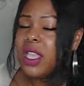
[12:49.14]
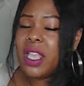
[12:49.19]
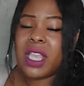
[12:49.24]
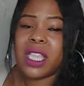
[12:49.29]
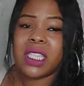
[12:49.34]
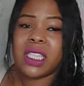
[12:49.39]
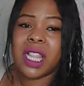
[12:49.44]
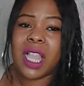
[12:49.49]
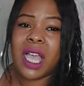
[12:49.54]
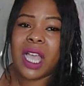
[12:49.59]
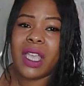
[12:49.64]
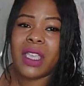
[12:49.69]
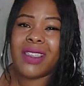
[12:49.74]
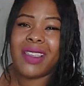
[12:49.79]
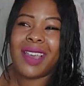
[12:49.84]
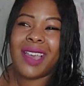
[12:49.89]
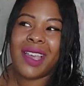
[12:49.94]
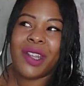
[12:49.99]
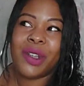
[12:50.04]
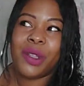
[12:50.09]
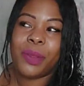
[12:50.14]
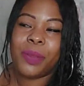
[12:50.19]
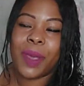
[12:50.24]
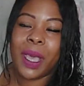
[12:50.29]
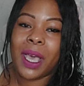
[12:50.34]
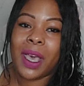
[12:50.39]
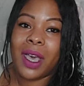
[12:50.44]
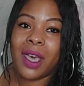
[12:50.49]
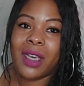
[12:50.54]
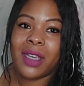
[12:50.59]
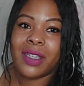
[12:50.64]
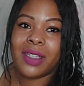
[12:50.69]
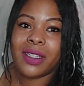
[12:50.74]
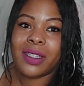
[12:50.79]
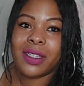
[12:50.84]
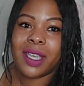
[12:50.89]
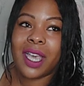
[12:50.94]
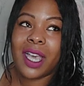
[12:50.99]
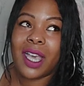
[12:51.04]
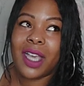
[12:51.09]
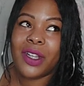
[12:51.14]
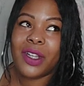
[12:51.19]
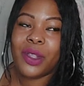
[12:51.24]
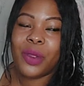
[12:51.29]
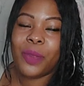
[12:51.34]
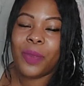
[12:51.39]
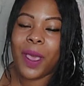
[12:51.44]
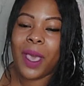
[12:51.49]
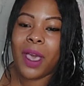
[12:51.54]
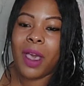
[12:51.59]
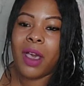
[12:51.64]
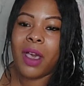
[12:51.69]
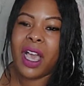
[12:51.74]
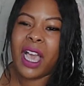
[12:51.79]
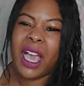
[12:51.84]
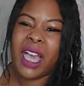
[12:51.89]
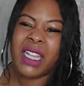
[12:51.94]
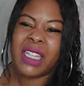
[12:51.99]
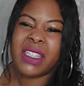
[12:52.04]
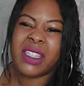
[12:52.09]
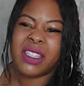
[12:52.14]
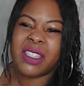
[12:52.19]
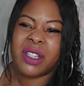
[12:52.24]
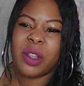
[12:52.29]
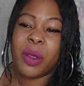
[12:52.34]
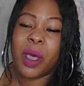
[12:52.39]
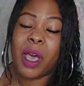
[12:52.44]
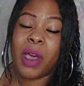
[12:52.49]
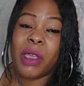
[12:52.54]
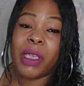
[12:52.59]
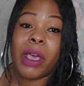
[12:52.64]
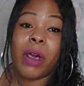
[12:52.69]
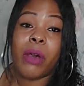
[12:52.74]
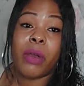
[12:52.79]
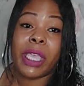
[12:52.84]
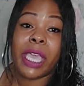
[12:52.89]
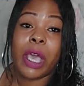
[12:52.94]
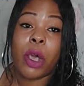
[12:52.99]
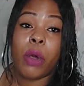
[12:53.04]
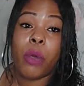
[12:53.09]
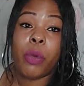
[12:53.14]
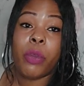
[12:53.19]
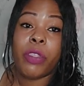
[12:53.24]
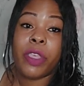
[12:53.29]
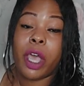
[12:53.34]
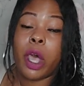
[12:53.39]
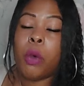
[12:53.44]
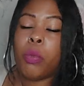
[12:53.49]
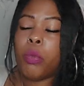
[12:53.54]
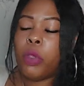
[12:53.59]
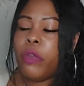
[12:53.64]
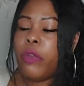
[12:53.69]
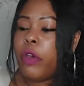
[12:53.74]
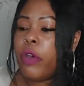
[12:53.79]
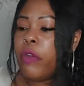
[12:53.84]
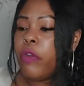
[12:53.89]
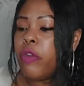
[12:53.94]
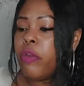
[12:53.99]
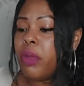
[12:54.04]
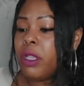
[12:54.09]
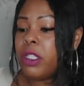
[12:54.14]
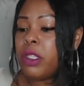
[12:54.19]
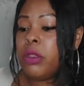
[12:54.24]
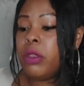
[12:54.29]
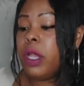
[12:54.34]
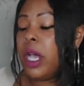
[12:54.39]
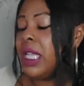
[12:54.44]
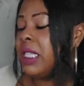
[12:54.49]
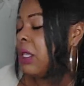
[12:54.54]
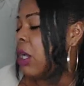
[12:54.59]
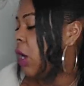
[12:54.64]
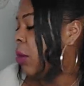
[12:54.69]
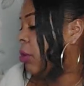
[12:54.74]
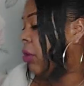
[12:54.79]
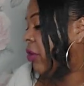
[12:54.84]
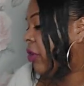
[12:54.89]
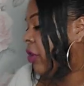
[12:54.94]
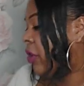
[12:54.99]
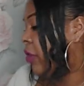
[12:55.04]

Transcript: it's like i knew better I knew better, and you know, I'll, I'll get on with it. I'll move on from it. So you guys are moving